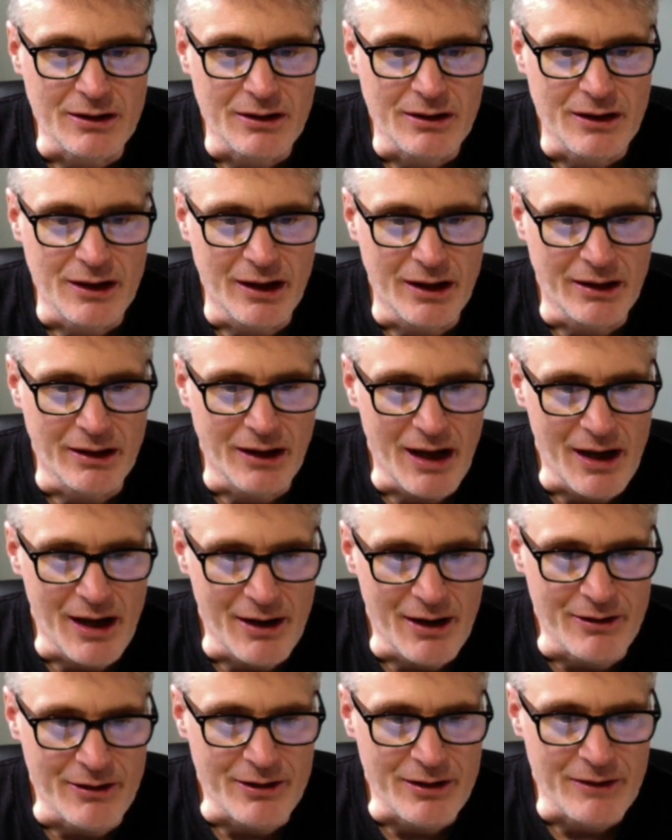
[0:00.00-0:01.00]

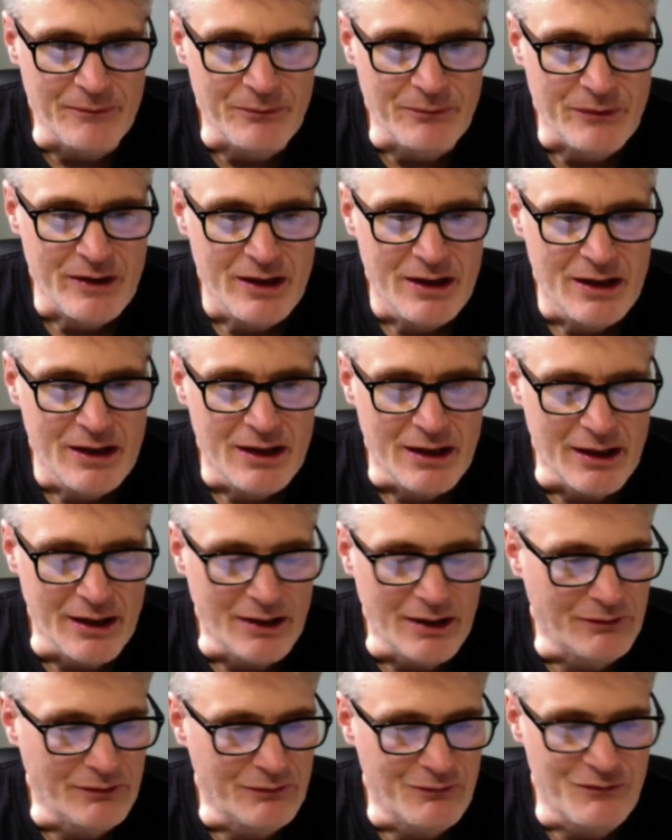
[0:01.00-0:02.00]
hired.
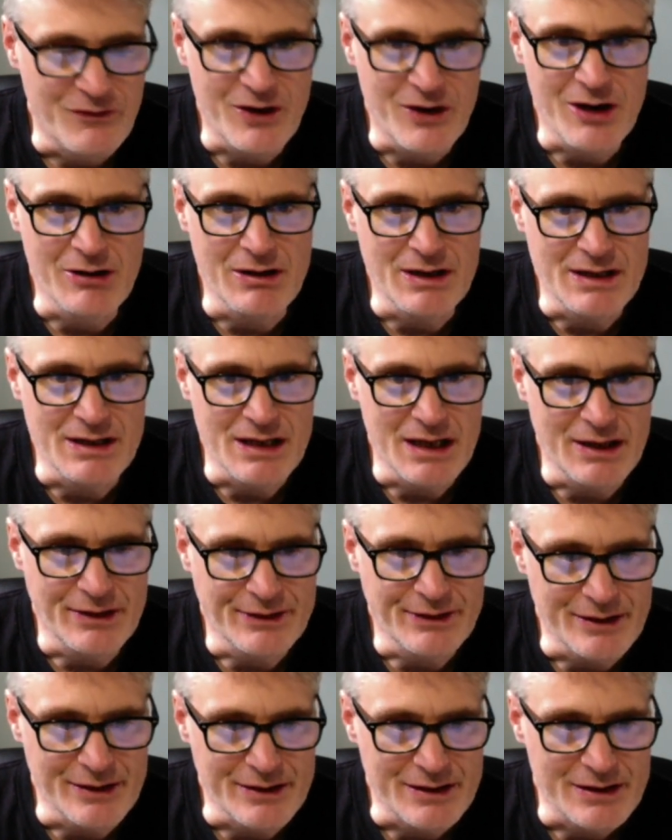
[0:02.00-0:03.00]
And very
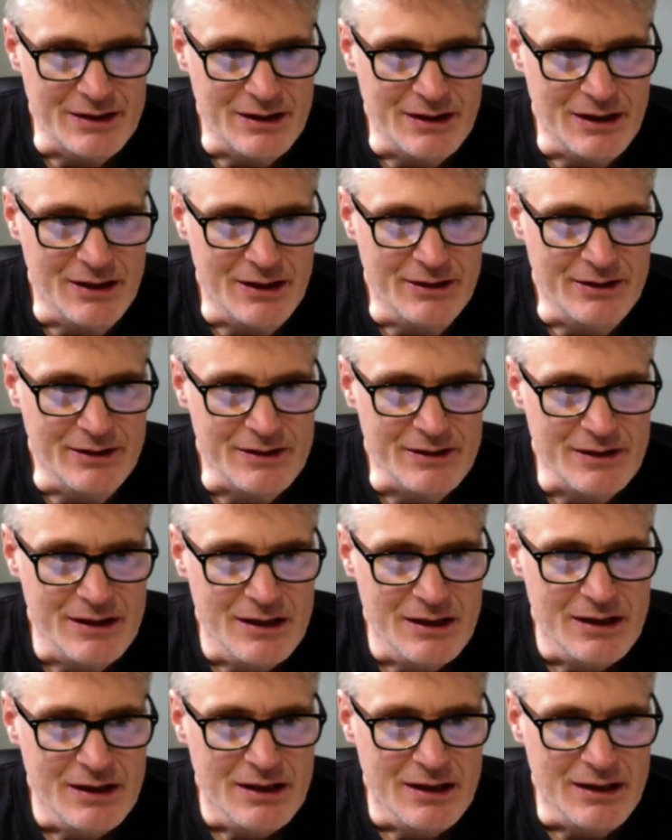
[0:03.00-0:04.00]
talented artist.
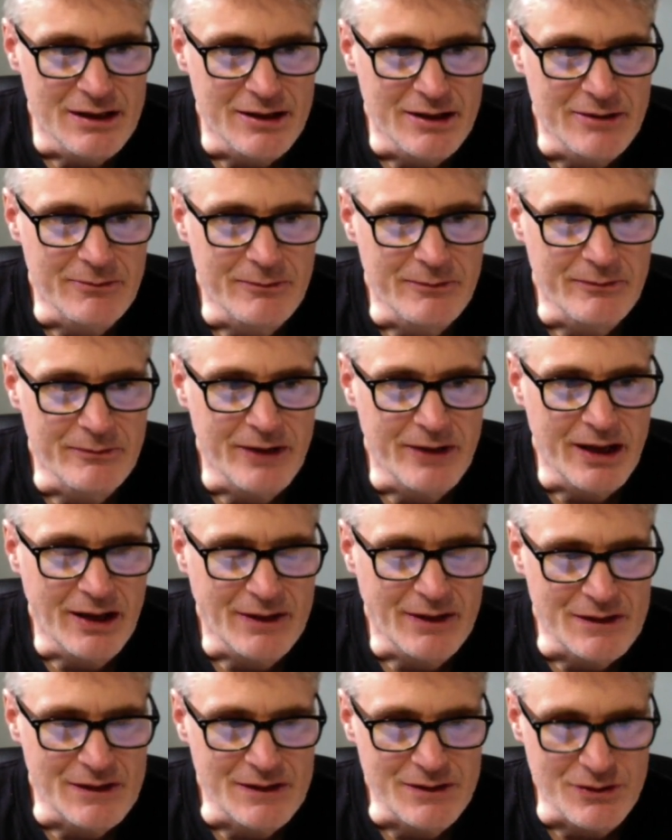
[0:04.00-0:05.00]

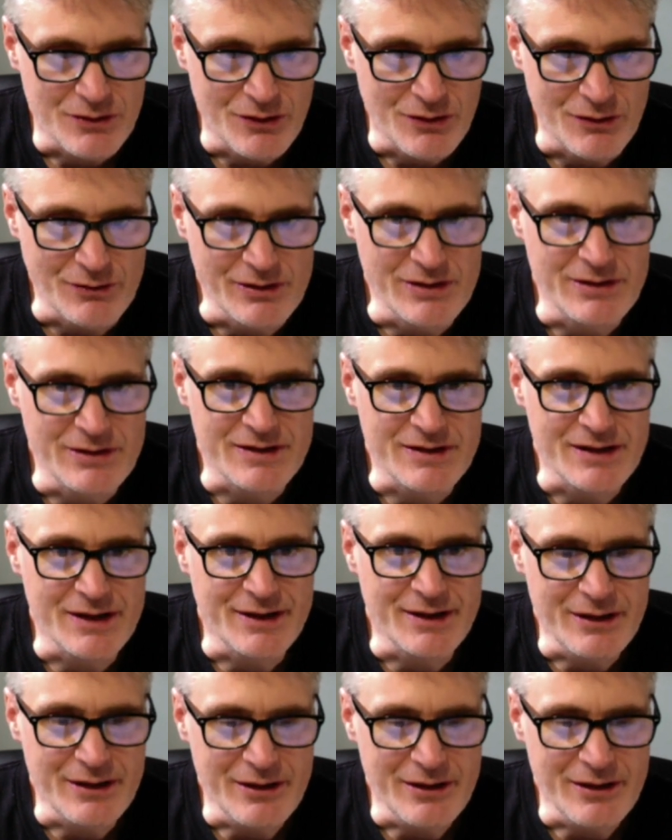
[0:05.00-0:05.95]
Actually, Tony DeZuniga